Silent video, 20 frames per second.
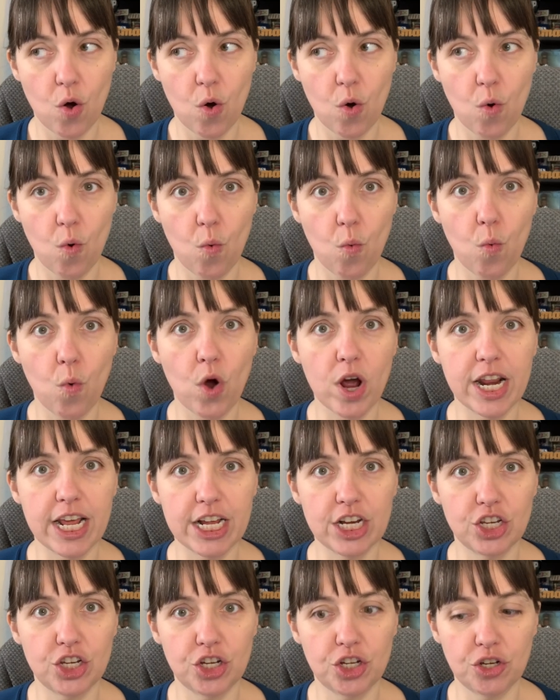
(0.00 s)

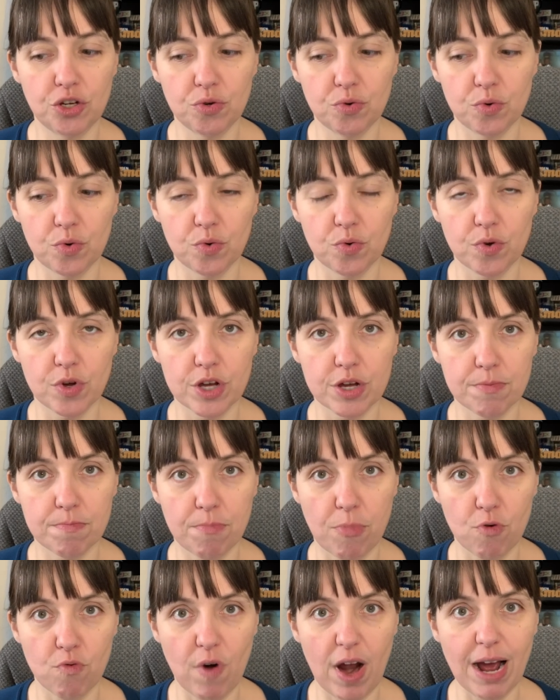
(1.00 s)
wanted to,
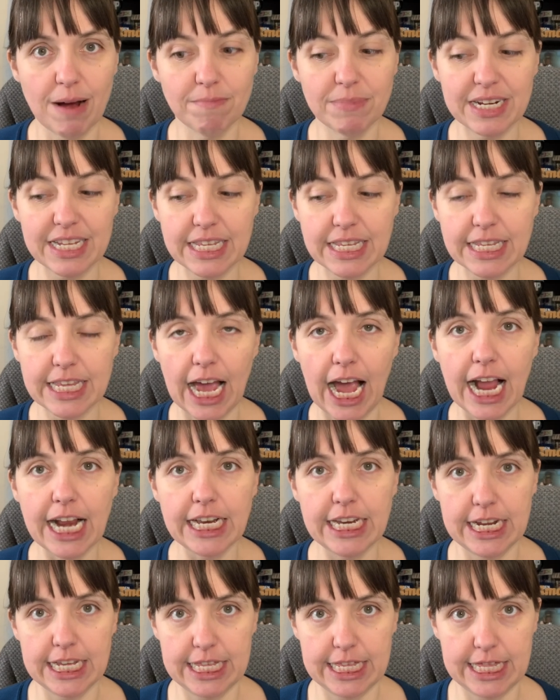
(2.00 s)
Balram to
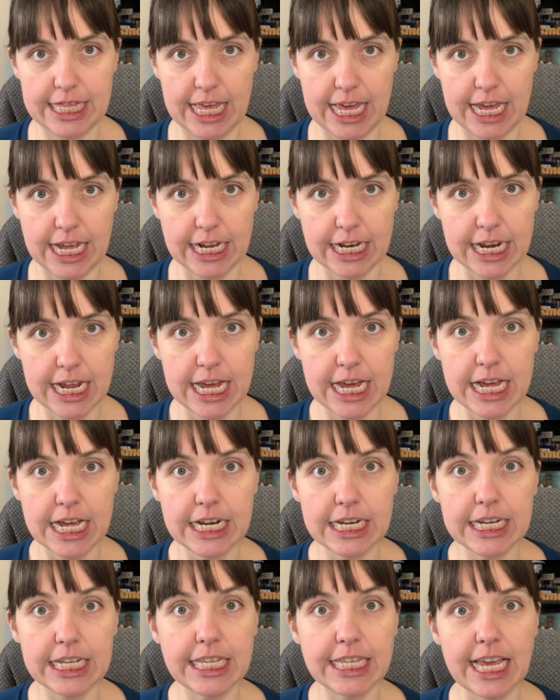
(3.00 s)
sign this thing
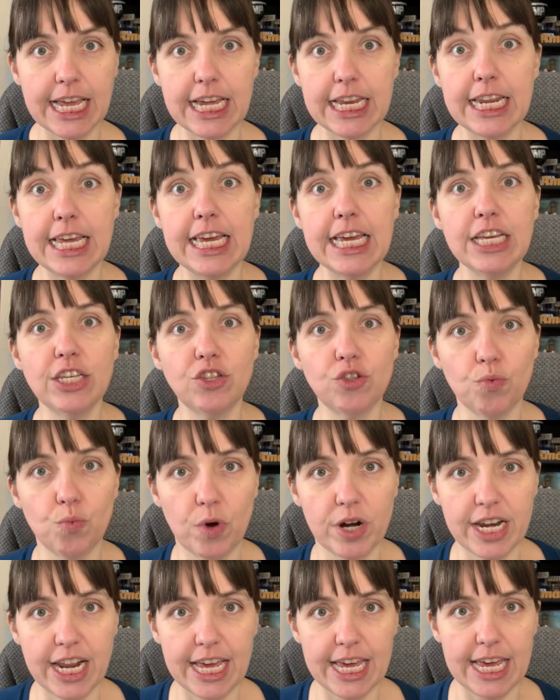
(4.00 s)
to saying he's the
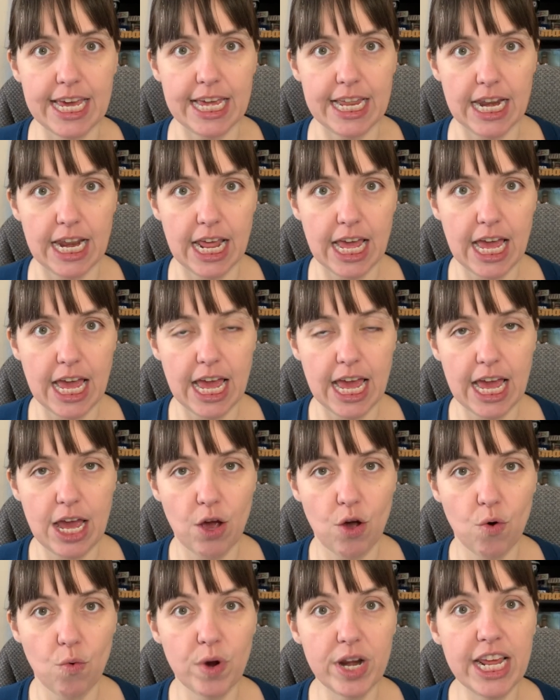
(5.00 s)
one that hit,
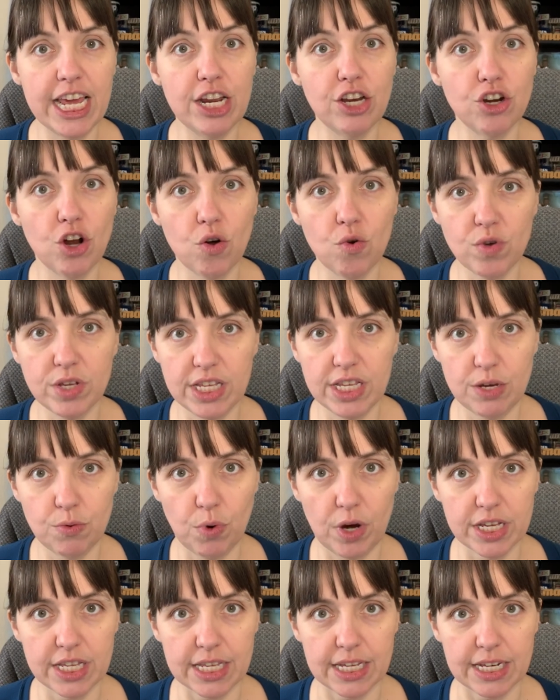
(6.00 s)
when he knows he
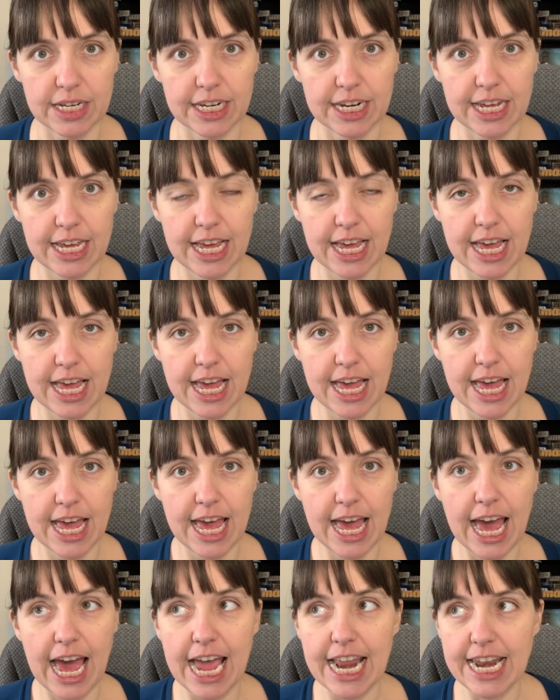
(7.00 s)
wasn't.
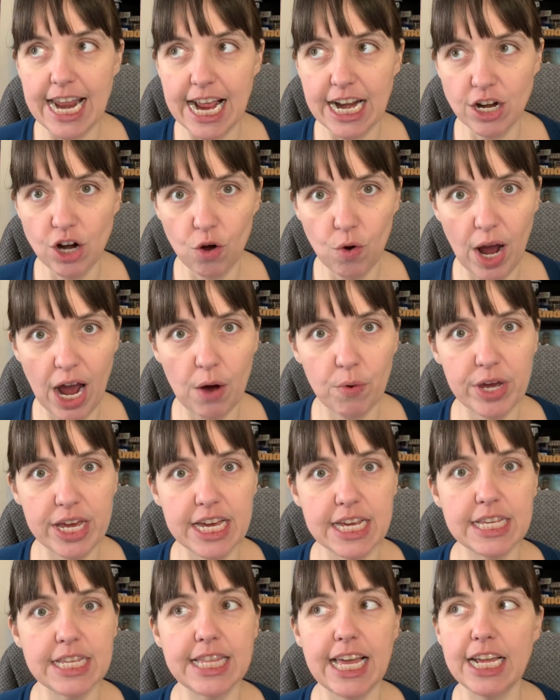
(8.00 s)
And they know how he
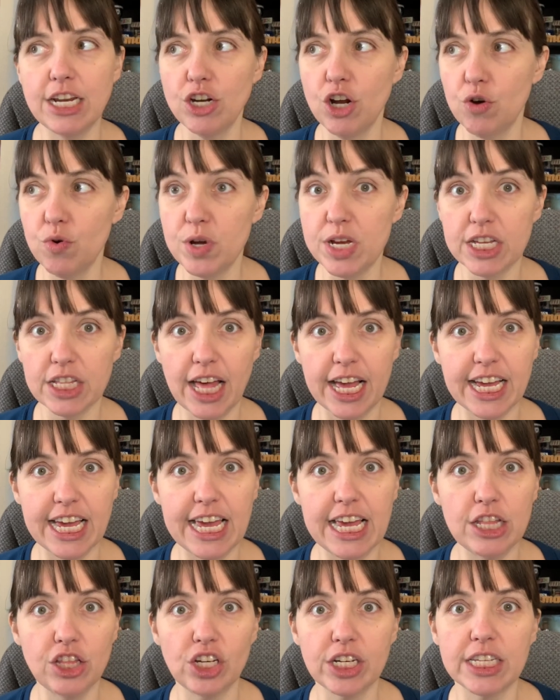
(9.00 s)
is. They know he, like,
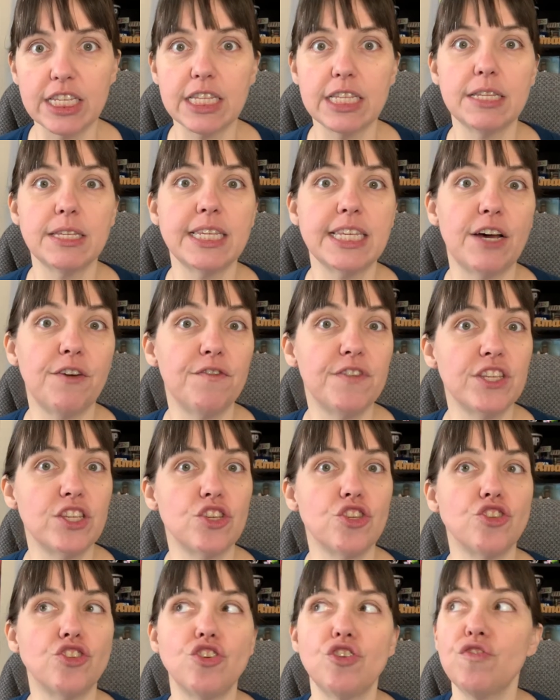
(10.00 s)
he looks himself as a
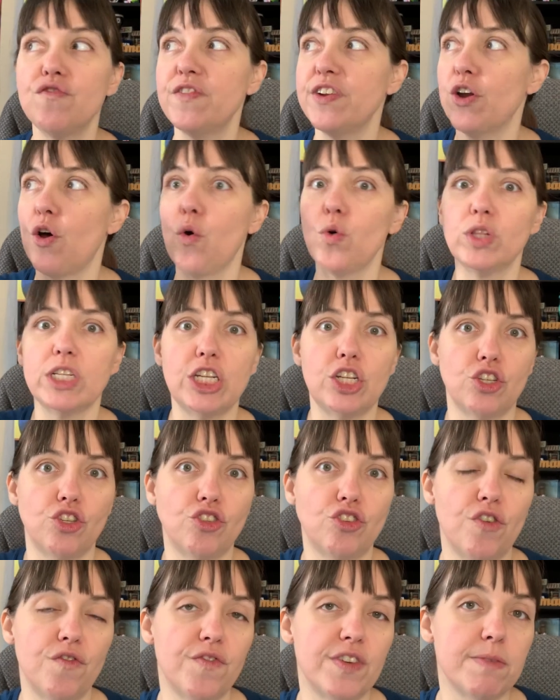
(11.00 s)
servant only to
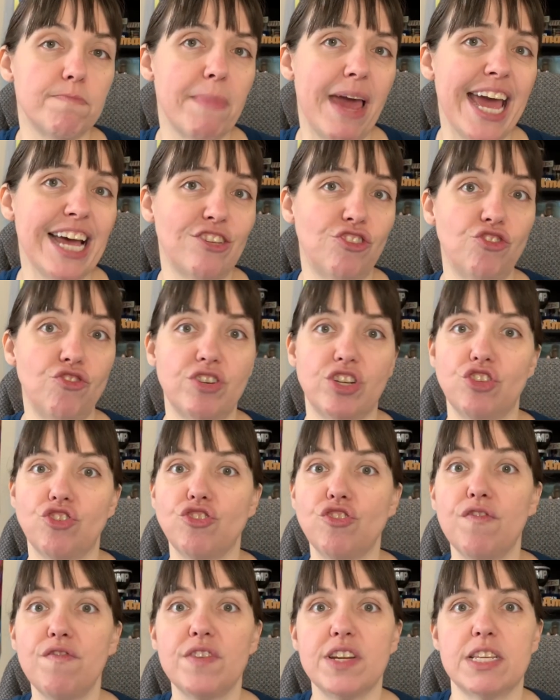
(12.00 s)
serve his master, and
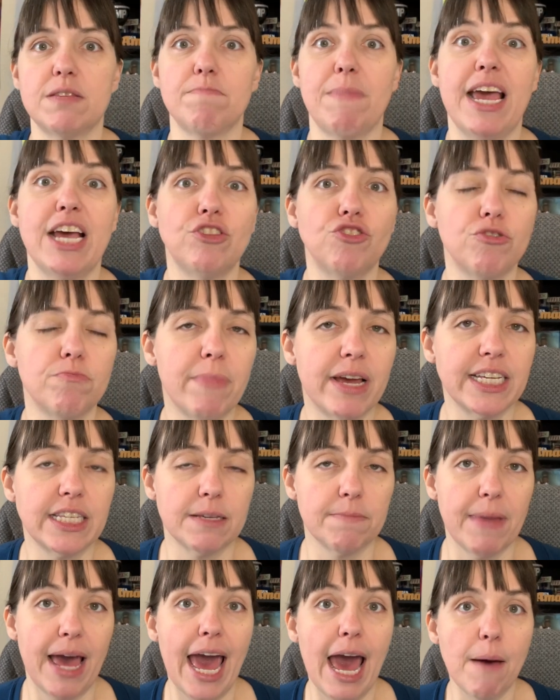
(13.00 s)
serving his master makes
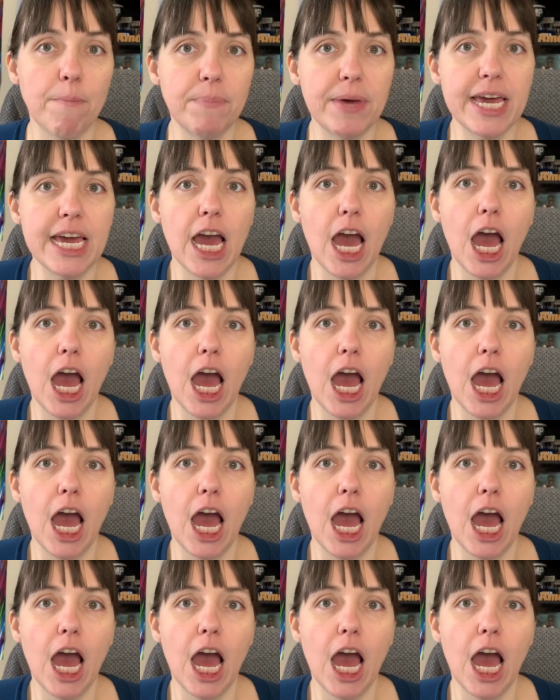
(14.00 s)
him happy.